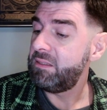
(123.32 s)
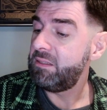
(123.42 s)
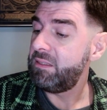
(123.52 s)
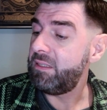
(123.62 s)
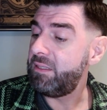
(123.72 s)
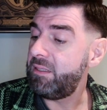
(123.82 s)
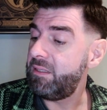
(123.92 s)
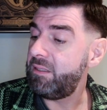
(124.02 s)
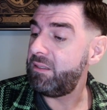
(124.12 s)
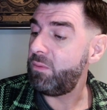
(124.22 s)

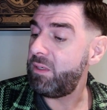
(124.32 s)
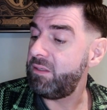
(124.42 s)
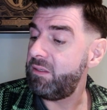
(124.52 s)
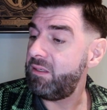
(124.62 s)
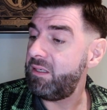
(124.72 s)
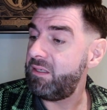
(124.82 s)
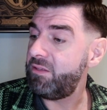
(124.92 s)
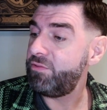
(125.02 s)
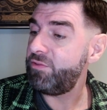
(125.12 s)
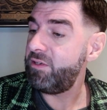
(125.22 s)
1 and a
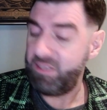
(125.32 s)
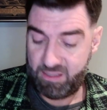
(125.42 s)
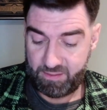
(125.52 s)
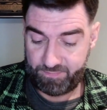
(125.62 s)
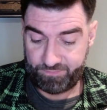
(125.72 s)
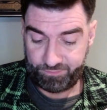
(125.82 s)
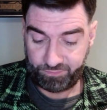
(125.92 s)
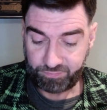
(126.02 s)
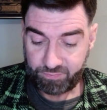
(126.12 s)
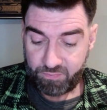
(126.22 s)
3.
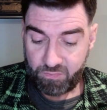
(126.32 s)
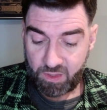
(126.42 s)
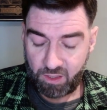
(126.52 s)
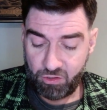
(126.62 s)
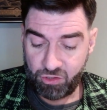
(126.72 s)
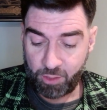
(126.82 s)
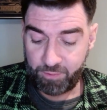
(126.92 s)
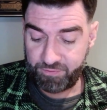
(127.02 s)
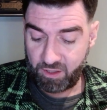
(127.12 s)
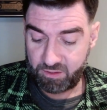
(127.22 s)
Crow of
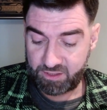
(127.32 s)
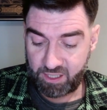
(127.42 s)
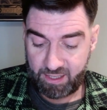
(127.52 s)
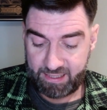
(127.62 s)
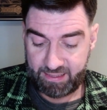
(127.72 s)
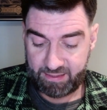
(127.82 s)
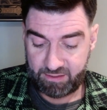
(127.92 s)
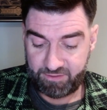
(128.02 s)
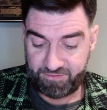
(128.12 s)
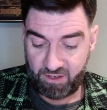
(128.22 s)
Dark
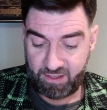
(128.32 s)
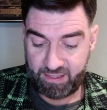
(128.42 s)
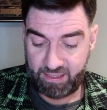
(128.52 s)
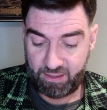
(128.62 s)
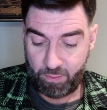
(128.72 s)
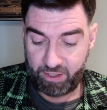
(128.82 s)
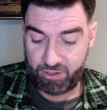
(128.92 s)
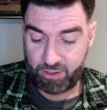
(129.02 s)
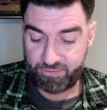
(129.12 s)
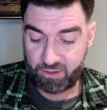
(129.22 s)
Tidings, flying. When
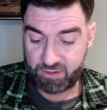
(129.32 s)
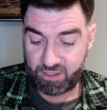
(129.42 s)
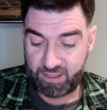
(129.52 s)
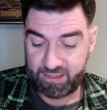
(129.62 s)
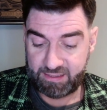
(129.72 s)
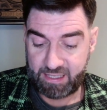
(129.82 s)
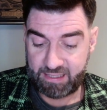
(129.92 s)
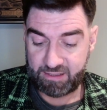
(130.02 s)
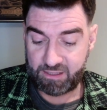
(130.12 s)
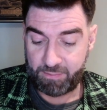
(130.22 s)
Crow of Dark Tidings
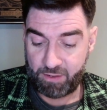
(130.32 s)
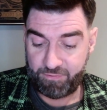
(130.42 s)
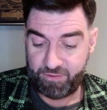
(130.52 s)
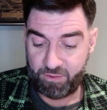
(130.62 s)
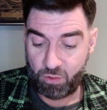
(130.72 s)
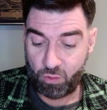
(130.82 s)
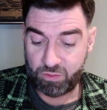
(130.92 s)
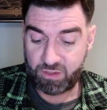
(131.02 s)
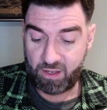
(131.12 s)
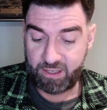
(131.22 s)
enters the battlefield or
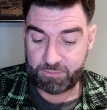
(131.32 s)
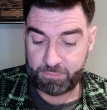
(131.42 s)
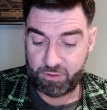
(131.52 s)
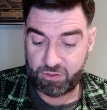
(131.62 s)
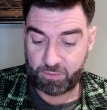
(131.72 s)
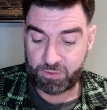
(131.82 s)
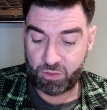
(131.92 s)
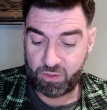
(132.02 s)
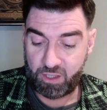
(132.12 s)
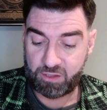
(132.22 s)
dies, put the top 2
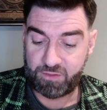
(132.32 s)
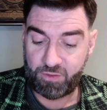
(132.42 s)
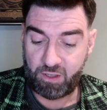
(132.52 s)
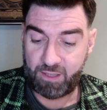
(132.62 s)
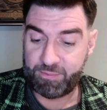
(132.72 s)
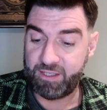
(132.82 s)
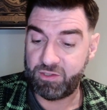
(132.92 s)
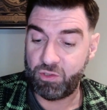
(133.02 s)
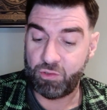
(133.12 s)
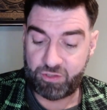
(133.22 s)
cards of your library into
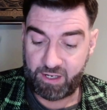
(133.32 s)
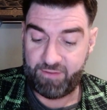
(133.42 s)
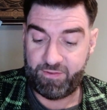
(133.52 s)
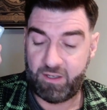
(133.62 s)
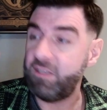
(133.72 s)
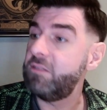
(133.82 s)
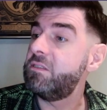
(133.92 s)
your graveyard.